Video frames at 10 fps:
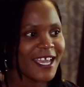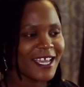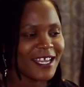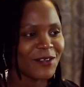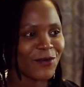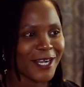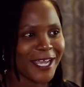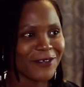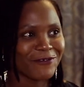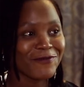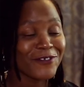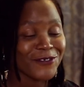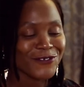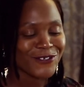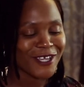And when I
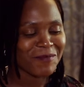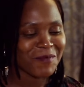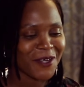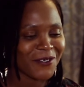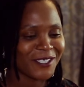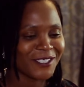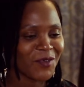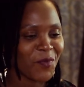refused to get married,